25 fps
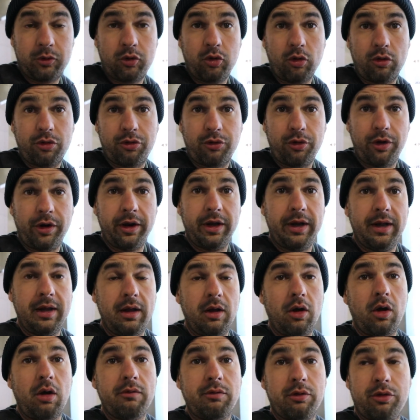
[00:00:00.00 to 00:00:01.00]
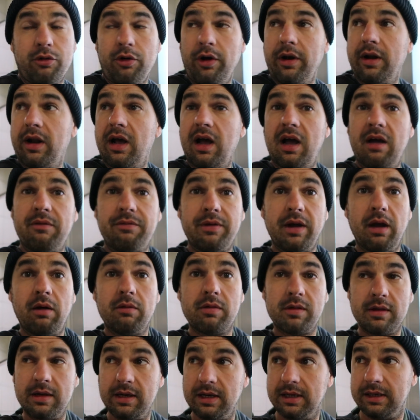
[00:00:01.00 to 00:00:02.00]
took three, over three and a half
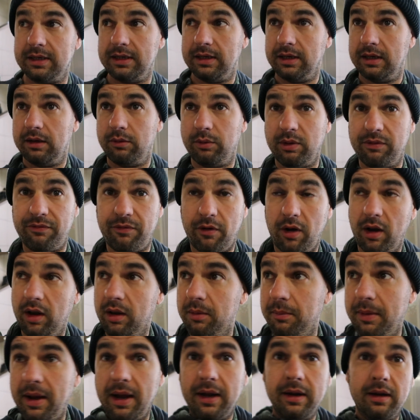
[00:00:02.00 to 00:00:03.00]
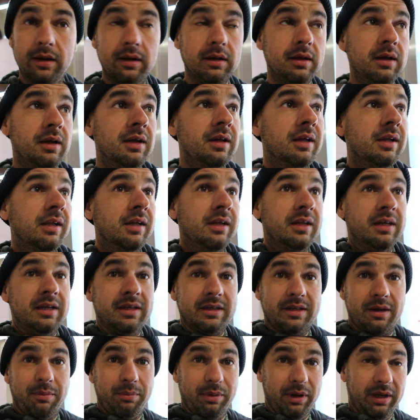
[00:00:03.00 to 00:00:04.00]
hours to get here. We finally made it.
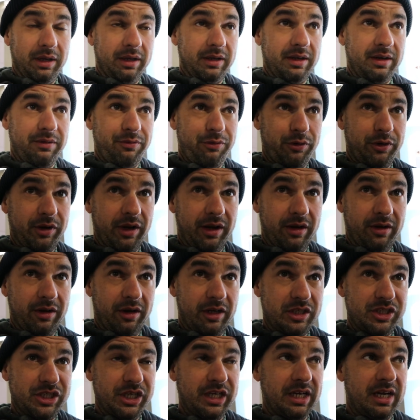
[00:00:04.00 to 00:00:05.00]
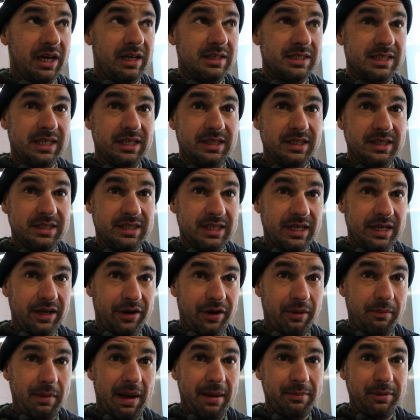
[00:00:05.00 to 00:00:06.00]
Completely different than the Shinkansen. You see
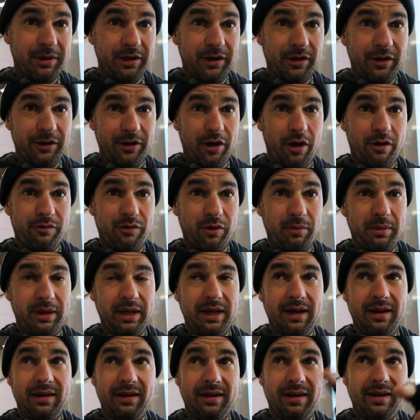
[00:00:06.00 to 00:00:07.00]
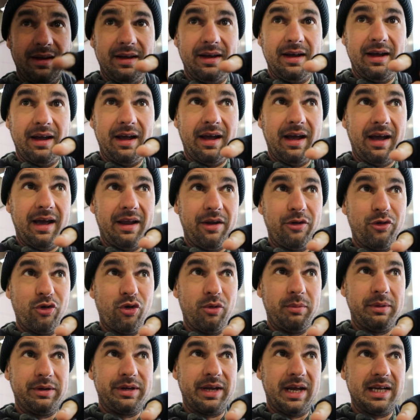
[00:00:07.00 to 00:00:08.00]
on the map that you've got to go from here to here, and it
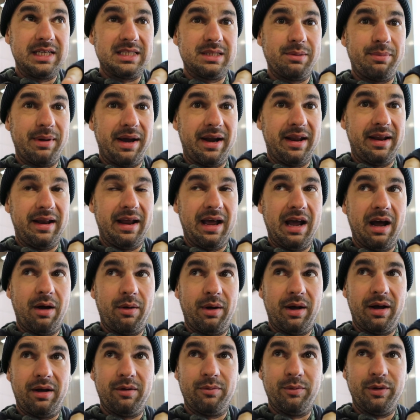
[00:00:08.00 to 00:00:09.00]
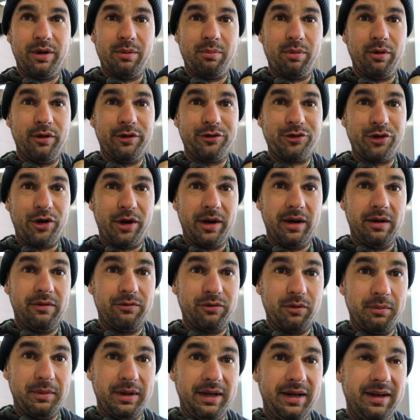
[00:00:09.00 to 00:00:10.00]
normally takes about an hour with a bullet train.
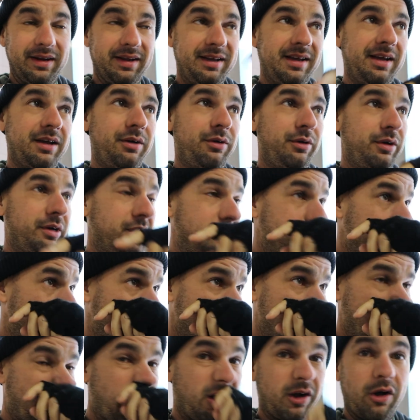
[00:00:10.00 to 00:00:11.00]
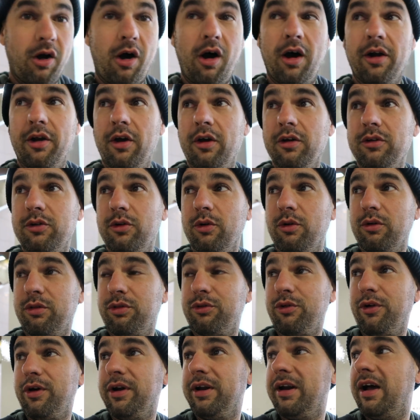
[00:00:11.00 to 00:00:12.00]
From here to here in Hokkaido, it took
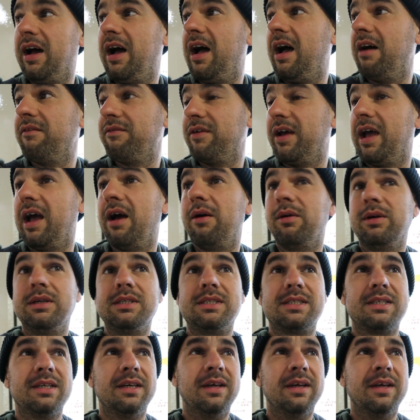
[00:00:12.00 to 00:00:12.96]
three and a half hours.